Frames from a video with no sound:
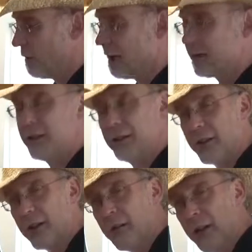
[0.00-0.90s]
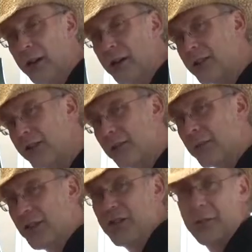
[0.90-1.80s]
on to though, so I'm going
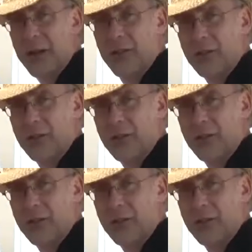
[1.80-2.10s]
to use my other